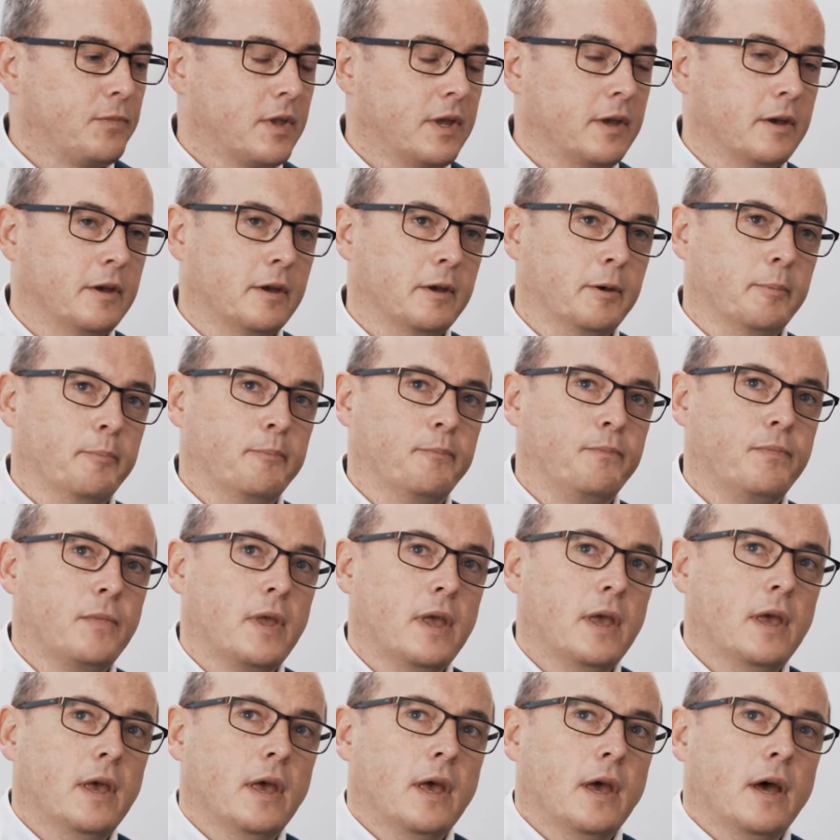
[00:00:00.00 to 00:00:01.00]

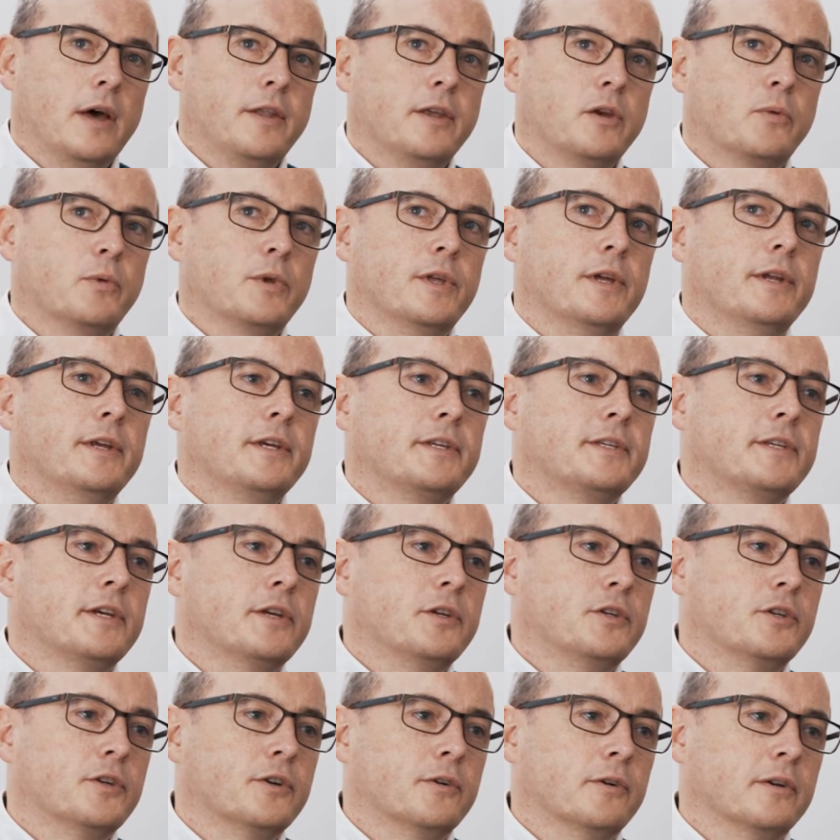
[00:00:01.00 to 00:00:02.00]
I think within
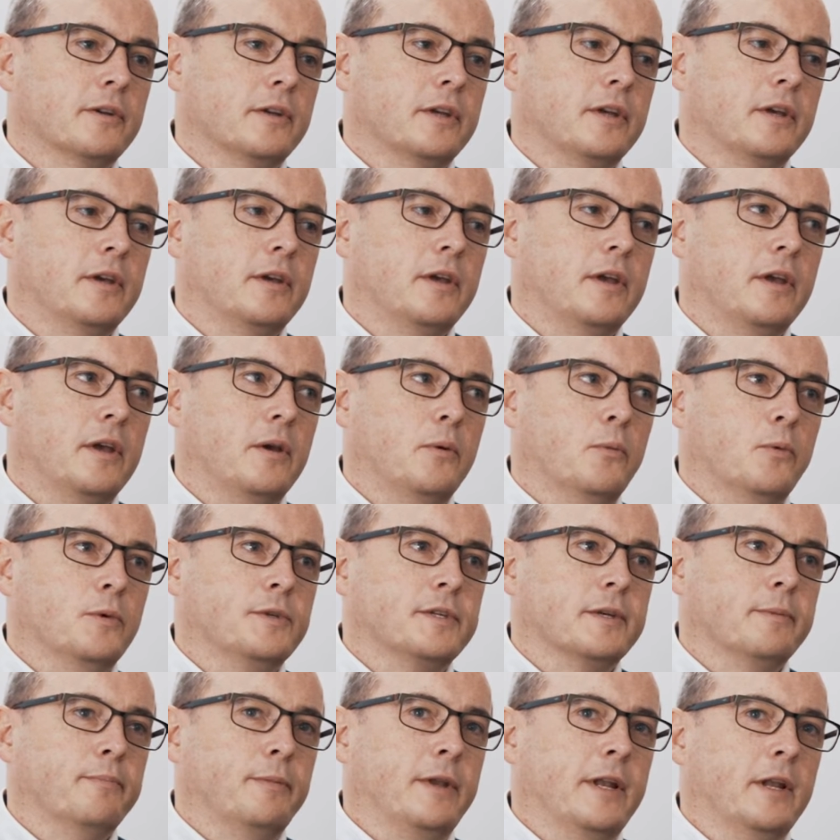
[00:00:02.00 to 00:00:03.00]
Accenture, it
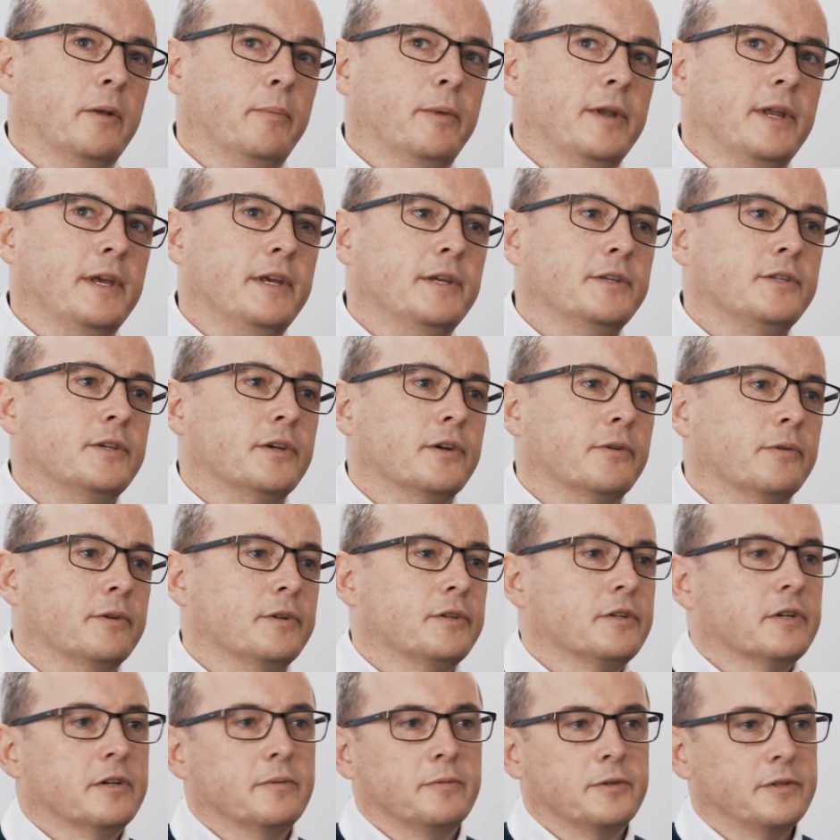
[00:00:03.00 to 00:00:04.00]
was a little bit easier in
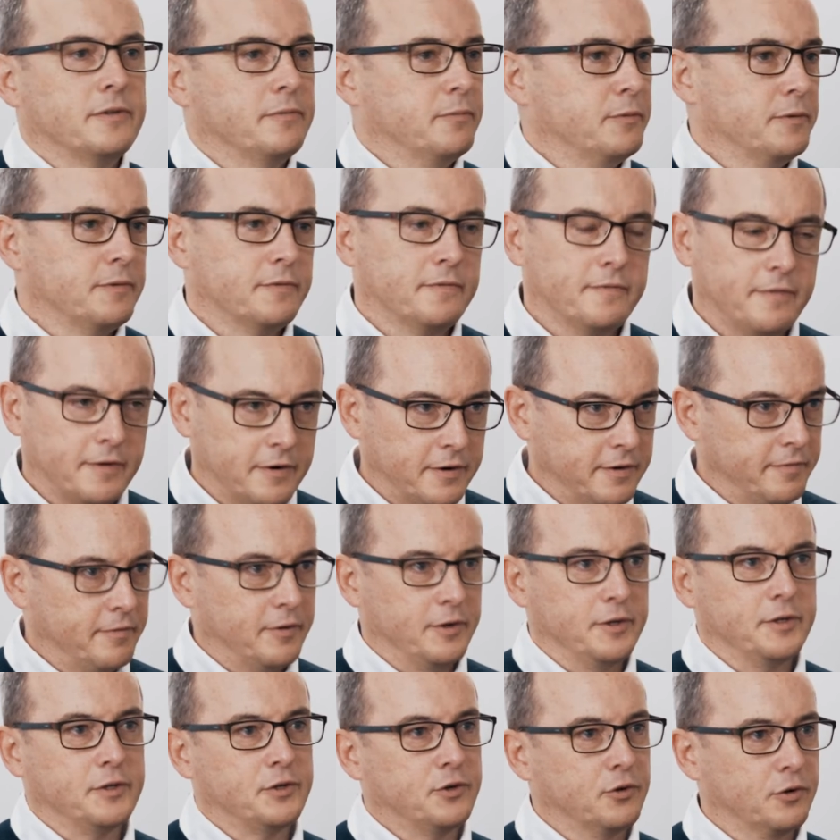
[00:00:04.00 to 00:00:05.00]
terms of it was very,
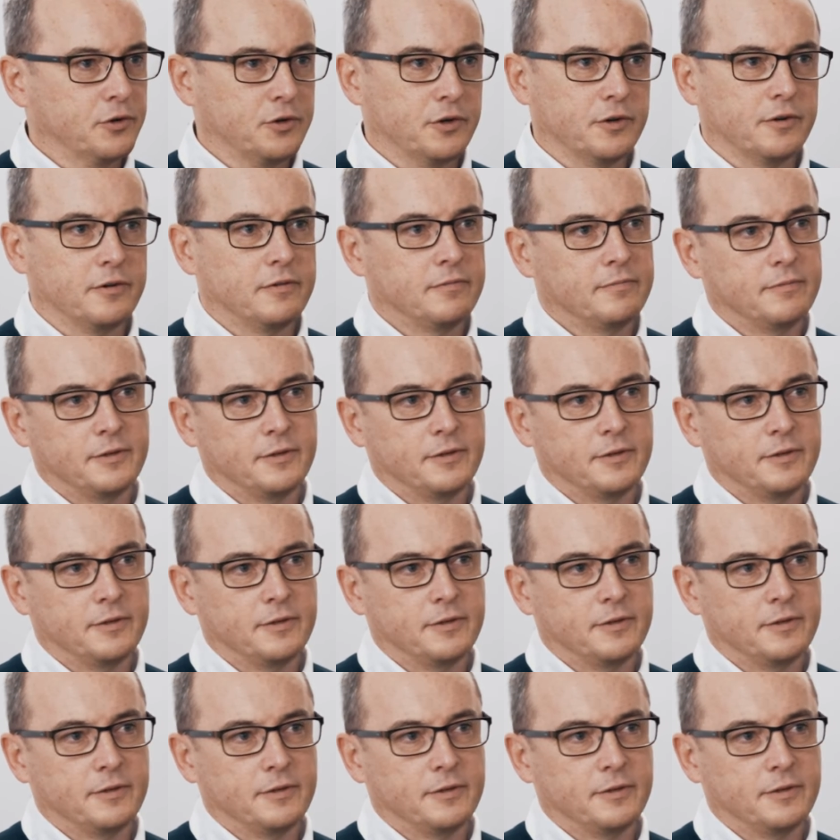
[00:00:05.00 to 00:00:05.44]
very structured.